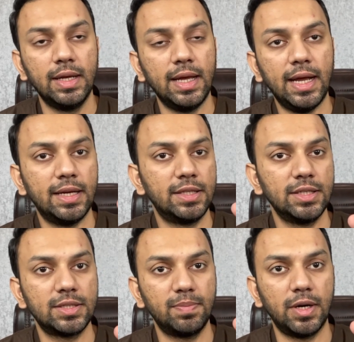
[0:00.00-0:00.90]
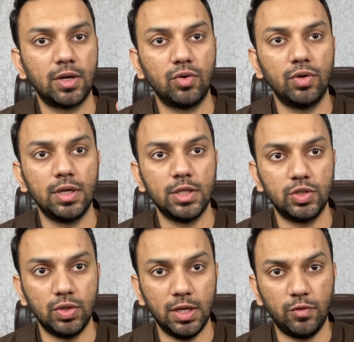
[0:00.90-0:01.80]
and this barcode is
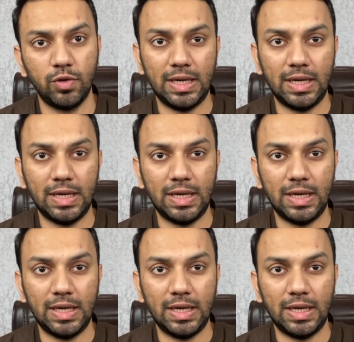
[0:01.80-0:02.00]
unique for